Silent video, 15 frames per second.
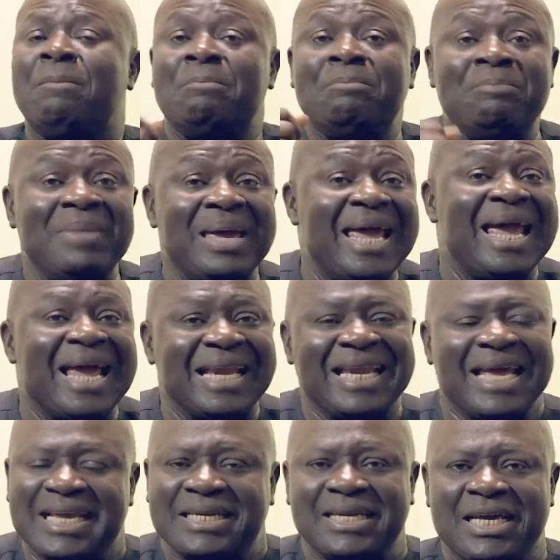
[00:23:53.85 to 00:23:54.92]

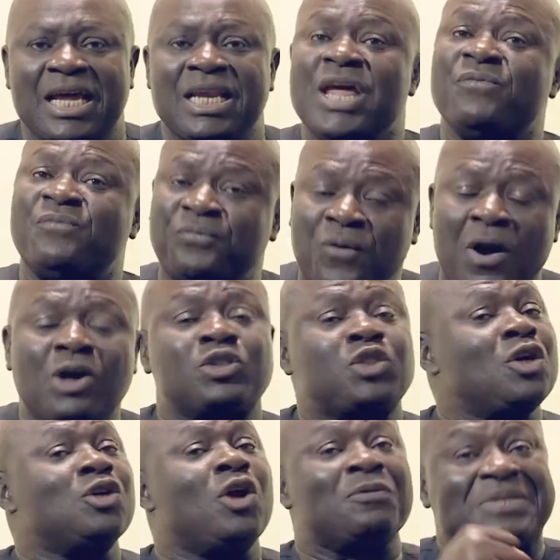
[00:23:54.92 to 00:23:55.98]
Meaning, in a
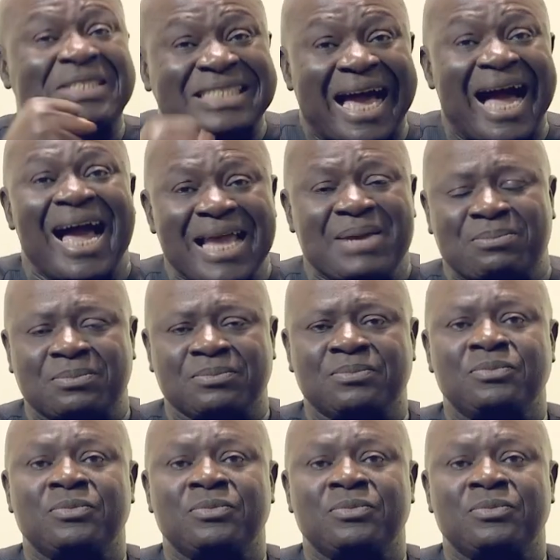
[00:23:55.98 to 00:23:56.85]
function of time,